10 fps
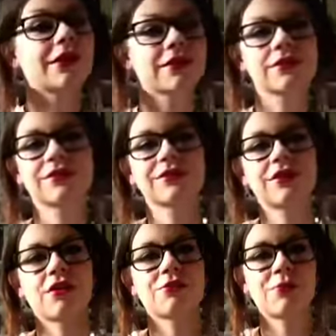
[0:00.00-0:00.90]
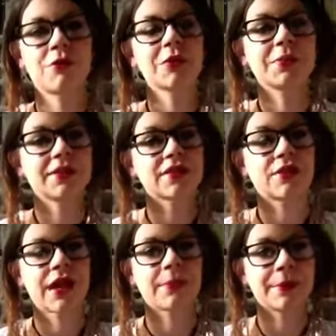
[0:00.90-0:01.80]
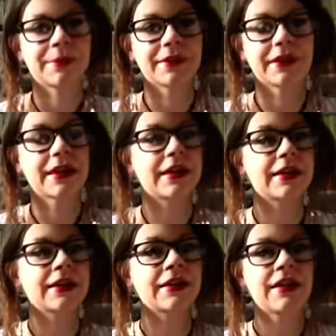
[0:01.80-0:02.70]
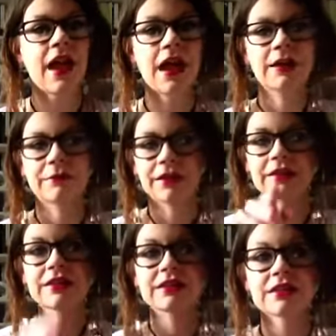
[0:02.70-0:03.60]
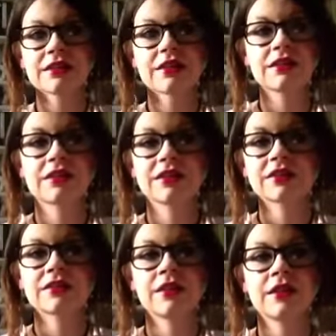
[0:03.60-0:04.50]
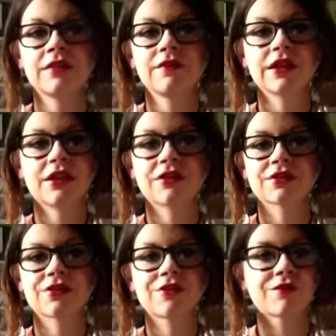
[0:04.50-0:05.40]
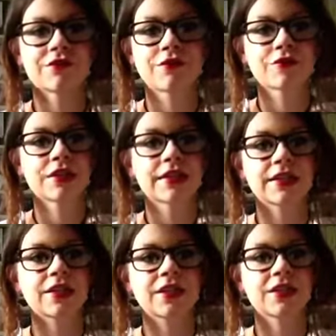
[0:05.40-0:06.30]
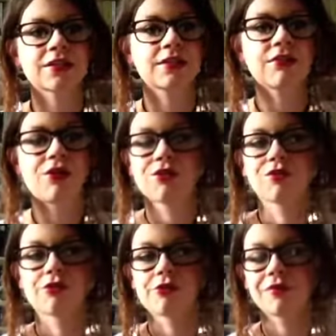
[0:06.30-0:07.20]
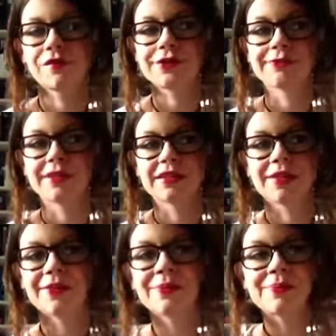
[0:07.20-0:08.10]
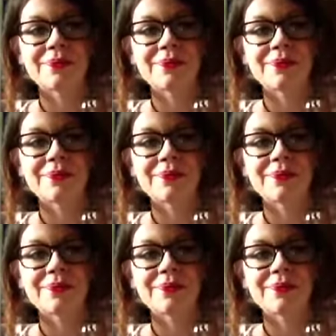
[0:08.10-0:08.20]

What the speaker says: because I will probably be so happy when they get here. Anyway, this video has gone on for ridiculously long for a review video.